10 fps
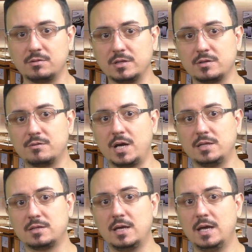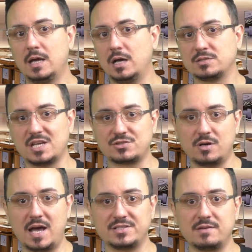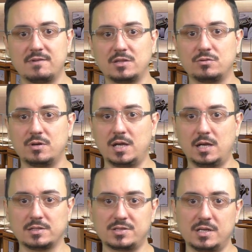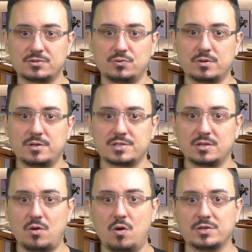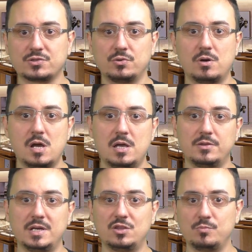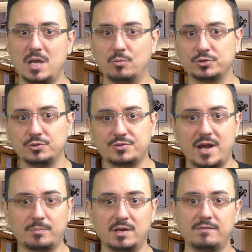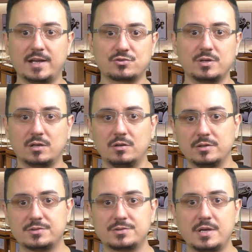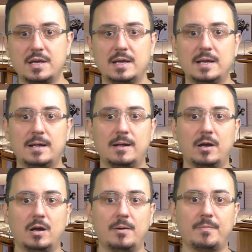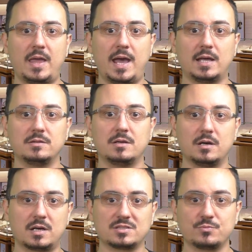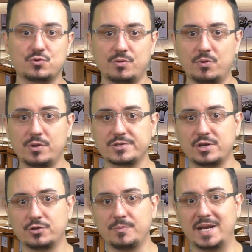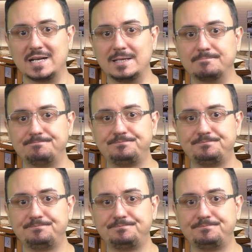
to integrate a centralized inventory and sales orders, and also the need to be able to track manufacturing goods and custom jewelry orders automatically.